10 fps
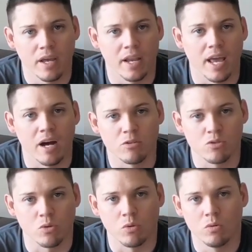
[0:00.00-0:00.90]
and
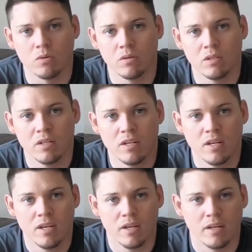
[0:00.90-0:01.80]
outsole.
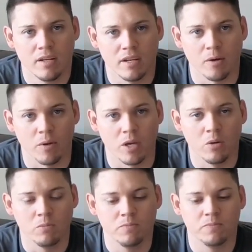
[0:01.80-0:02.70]
Here we go.